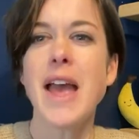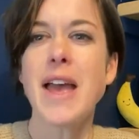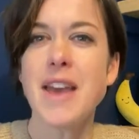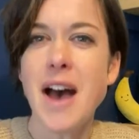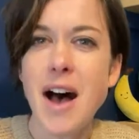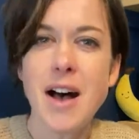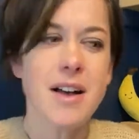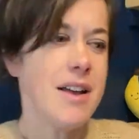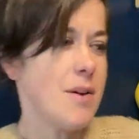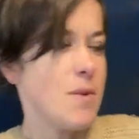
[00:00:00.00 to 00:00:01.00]
Your heart
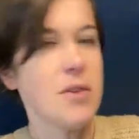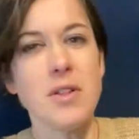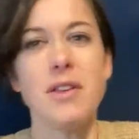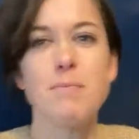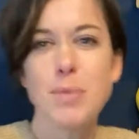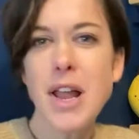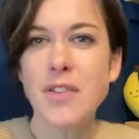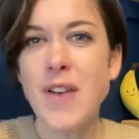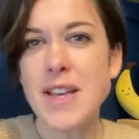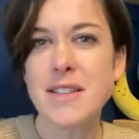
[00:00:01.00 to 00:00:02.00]
with all your blood
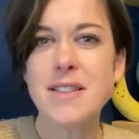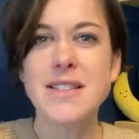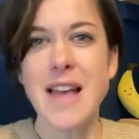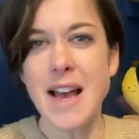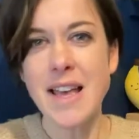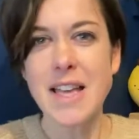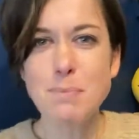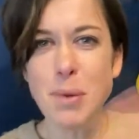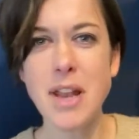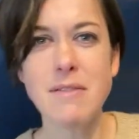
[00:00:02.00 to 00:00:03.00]
vessels, that gets
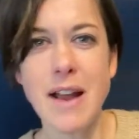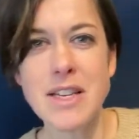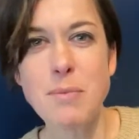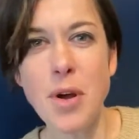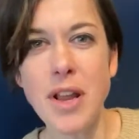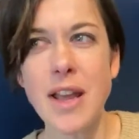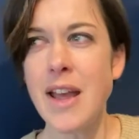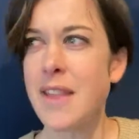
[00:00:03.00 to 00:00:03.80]
blood around your body.